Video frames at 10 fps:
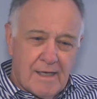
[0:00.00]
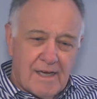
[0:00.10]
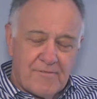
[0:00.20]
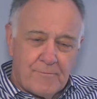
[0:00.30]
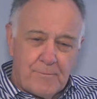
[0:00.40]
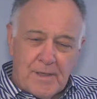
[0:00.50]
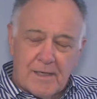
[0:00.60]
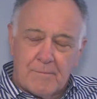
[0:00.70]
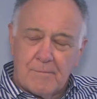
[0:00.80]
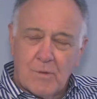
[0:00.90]
I've
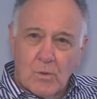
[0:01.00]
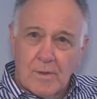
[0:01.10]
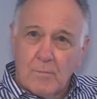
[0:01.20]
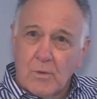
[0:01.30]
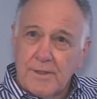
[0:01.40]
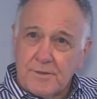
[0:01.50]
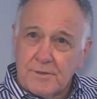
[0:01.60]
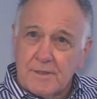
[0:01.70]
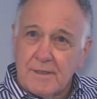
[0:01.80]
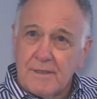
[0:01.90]
become more and more
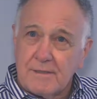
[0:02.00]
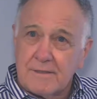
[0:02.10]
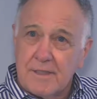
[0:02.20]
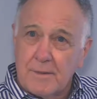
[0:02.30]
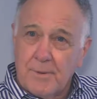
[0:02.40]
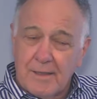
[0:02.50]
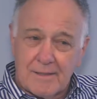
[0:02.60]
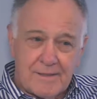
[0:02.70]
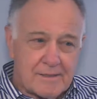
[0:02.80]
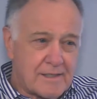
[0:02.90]
interested in city
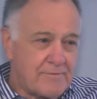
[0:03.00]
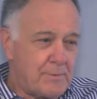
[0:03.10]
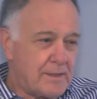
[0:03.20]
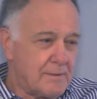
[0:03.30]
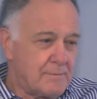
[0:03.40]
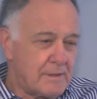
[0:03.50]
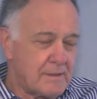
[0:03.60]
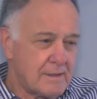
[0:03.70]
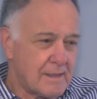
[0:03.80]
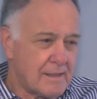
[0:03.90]
politics. I
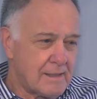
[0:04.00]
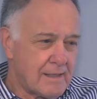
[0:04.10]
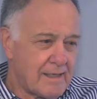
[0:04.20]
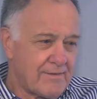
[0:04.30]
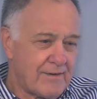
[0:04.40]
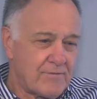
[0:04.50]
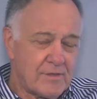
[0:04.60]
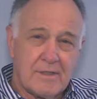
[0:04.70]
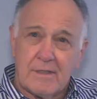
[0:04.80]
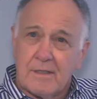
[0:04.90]
have
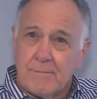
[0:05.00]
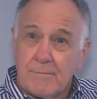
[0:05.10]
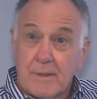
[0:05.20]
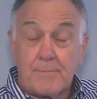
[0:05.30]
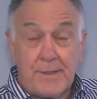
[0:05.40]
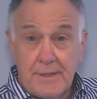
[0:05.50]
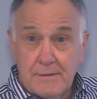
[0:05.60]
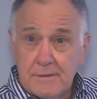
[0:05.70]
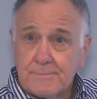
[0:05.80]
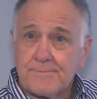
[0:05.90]

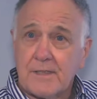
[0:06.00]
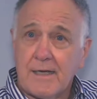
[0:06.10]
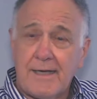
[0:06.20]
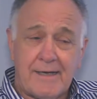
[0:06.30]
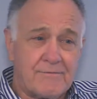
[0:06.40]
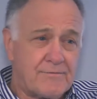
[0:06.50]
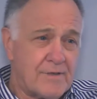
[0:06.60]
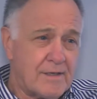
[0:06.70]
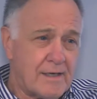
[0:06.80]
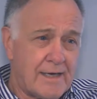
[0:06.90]
opinions, I have
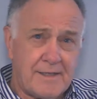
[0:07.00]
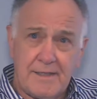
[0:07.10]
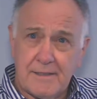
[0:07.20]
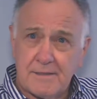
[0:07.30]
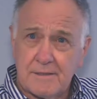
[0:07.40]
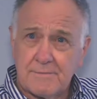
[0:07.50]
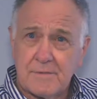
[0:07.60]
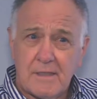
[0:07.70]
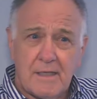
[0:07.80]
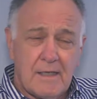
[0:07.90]
ideas,
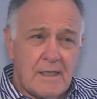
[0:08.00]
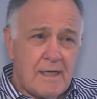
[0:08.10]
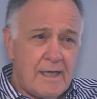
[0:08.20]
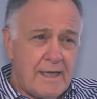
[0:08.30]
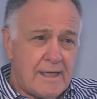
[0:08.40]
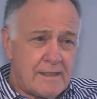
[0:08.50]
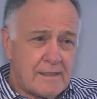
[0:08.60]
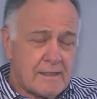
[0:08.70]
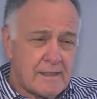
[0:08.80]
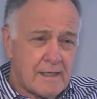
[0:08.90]
and
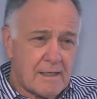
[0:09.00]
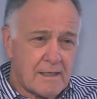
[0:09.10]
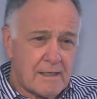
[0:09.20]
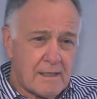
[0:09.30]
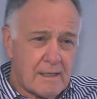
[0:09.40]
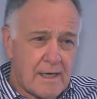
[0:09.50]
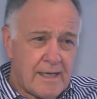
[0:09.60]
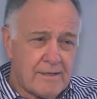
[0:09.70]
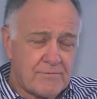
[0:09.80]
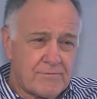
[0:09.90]
I
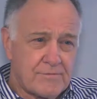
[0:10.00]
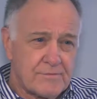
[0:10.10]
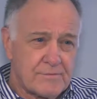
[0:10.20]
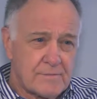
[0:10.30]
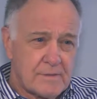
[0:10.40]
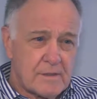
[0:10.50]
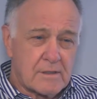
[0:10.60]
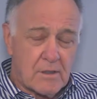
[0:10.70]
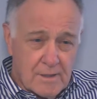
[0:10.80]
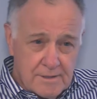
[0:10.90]
have
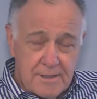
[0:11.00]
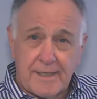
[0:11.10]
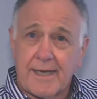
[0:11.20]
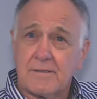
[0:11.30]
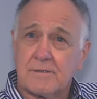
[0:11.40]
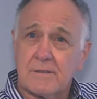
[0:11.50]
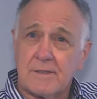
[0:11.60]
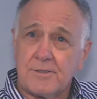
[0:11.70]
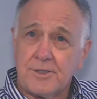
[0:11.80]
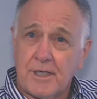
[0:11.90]
gone to city council
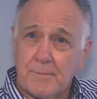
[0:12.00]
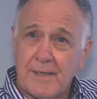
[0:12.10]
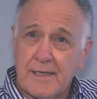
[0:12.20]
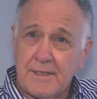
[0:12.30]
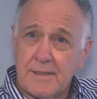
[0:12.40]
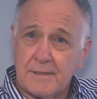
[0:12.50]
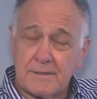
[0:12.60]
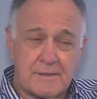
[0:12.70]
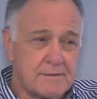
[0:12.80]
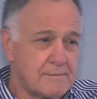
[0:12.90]
and shared my
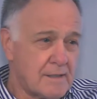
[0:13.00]
ideas